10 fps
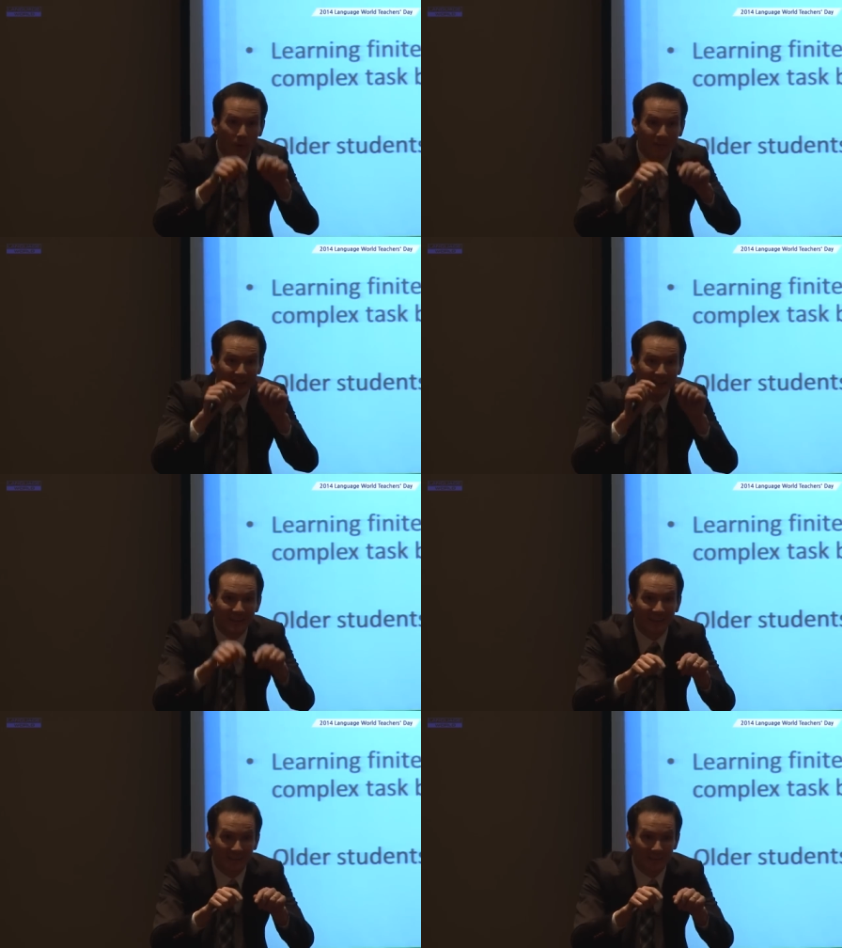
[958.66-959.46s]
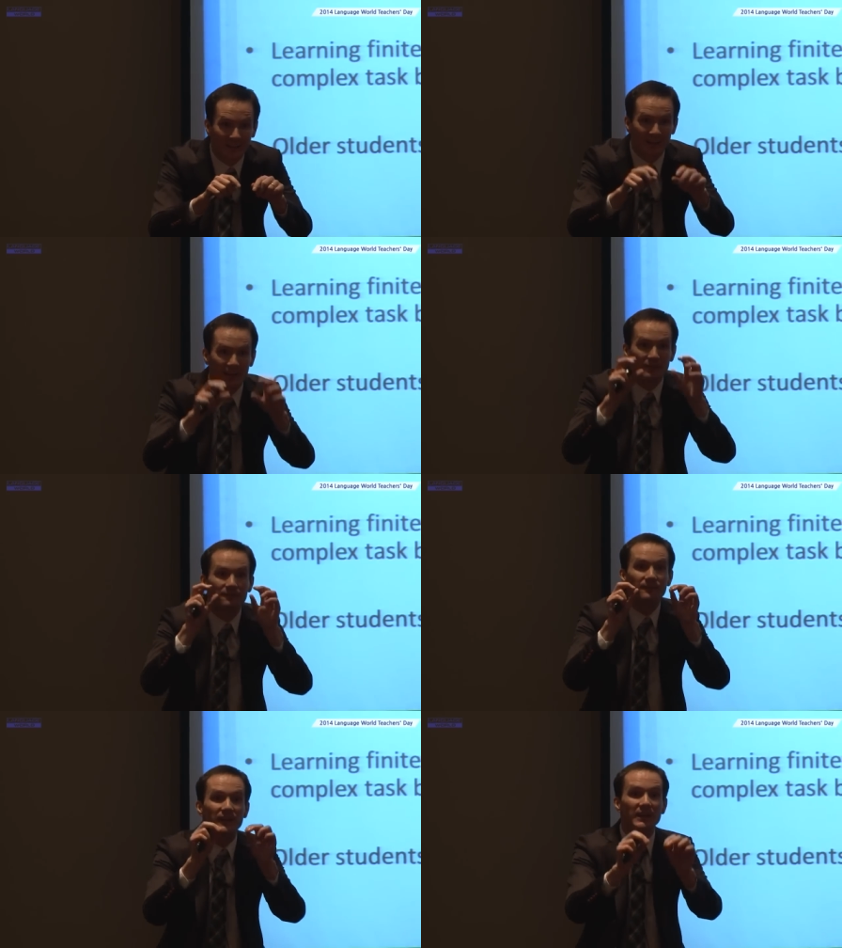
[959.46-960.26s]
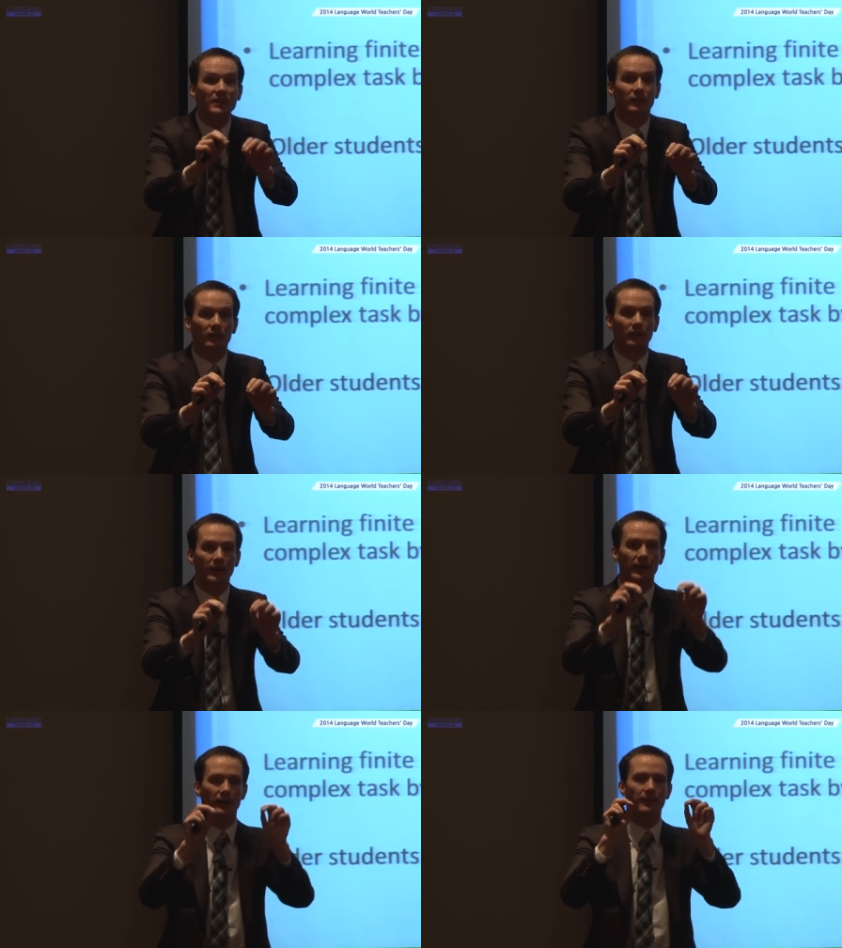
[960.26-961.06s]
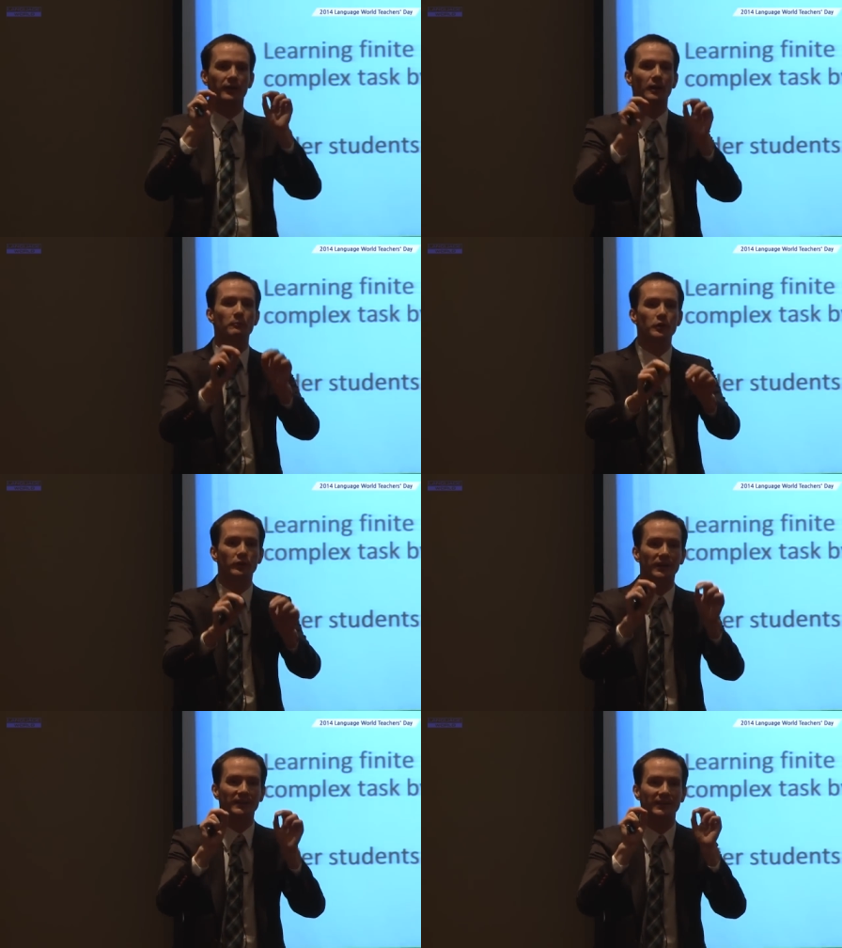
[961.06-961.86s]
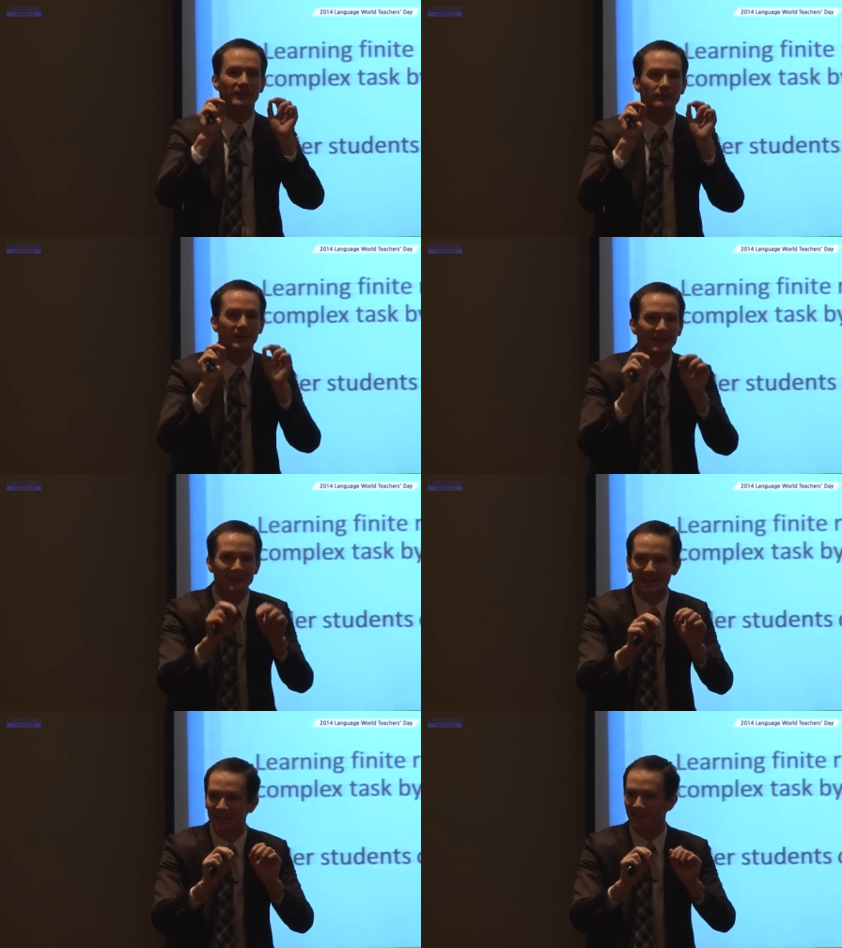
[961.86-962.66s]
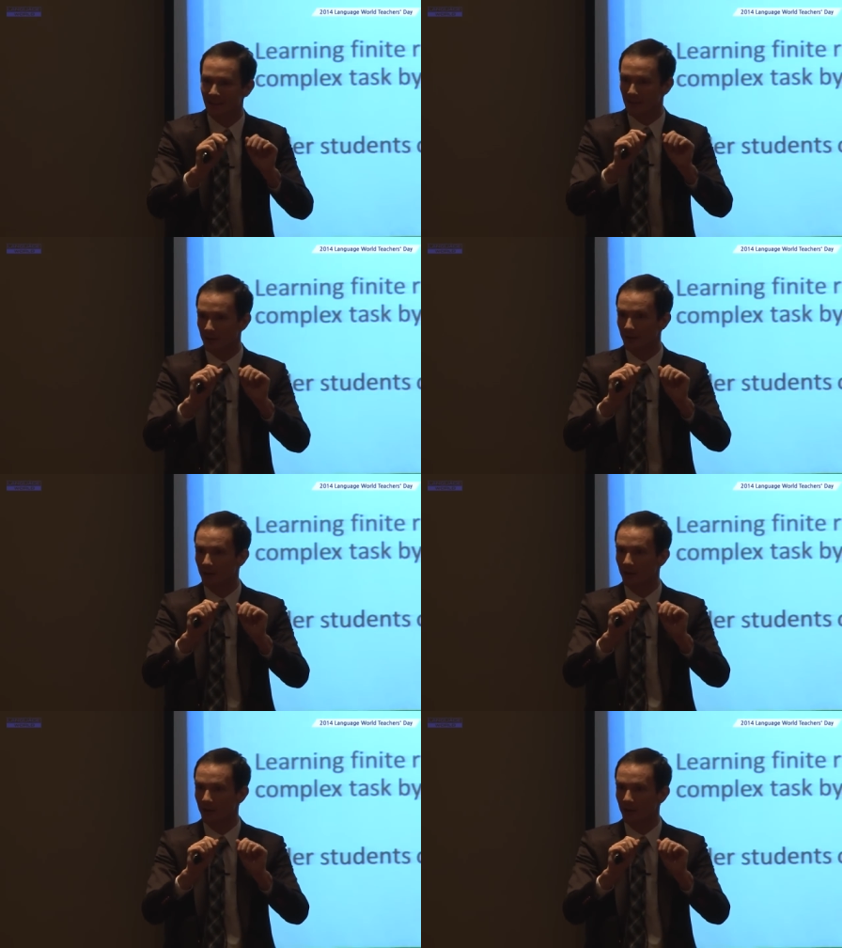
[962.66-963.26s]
when they need it. They feel the communicative need